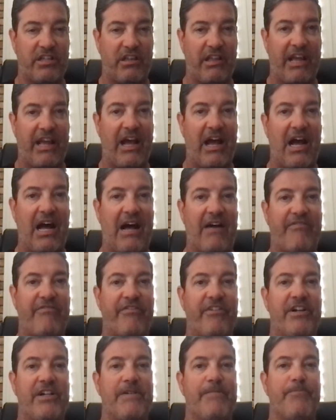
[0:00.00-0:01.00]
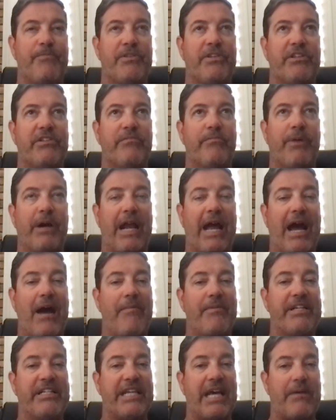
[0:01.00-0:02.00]
lay off. But how
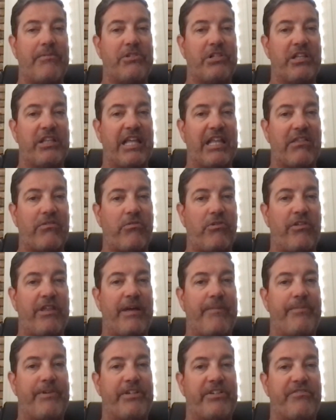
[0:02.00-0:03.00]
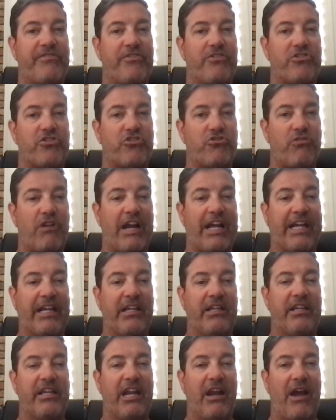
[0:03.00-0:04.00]
many times did they throw that pitch for a
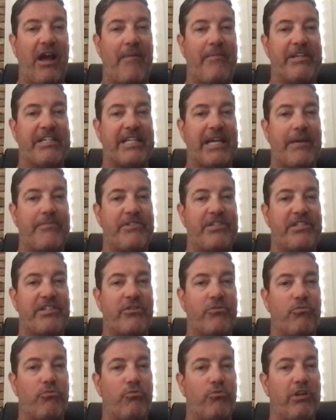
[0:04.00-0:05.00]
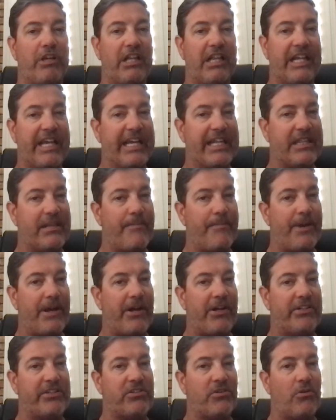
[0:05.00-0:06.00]
strike? How many times does it really hit the
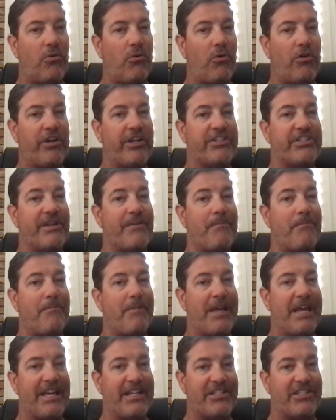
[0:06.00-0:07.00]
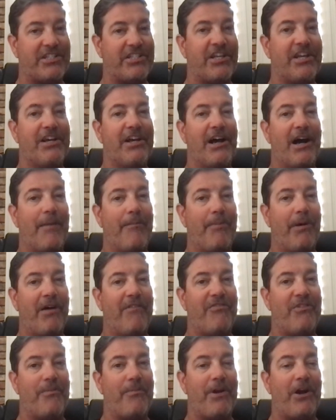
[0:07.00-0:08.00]
belt, or does it miss
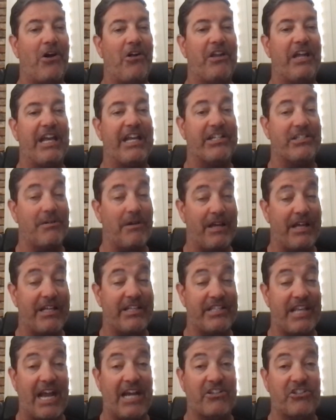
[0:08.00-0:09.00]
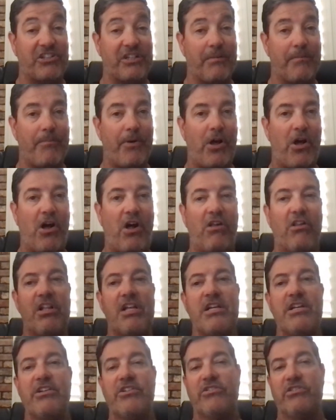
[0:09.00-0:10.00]
above the belt and it's actually a ball?
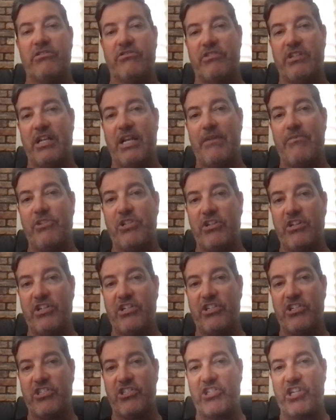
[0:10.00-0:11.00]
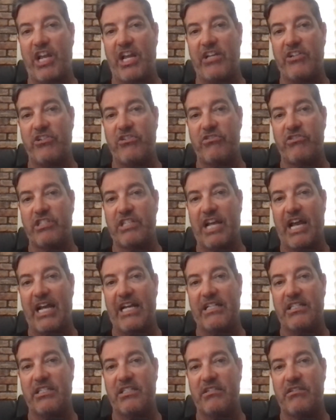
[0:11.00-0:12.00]
So sometimes you can just change your
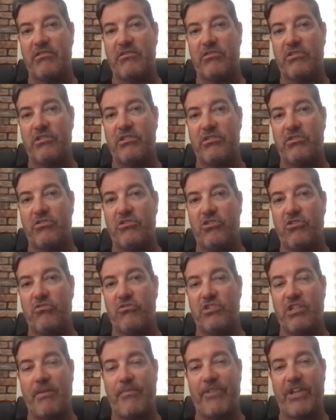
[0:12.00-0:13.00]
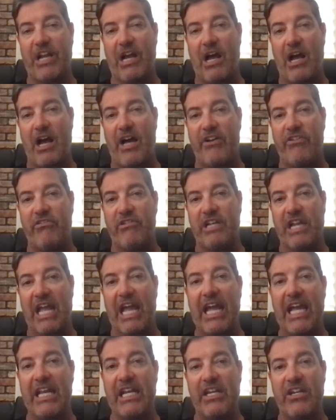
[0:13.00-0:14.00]
sights to something
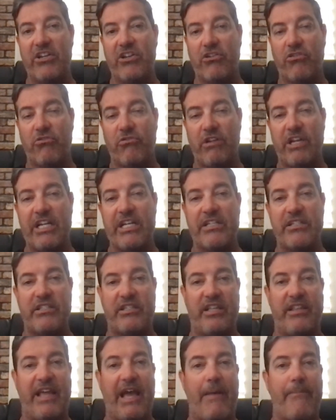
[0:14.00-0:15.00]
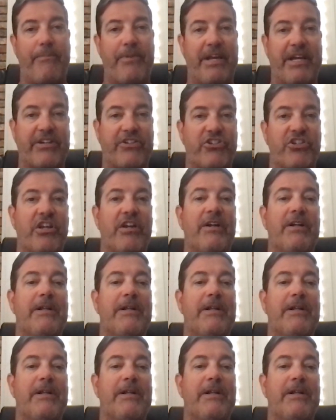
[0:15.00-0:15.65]
180 degrees to that pitch.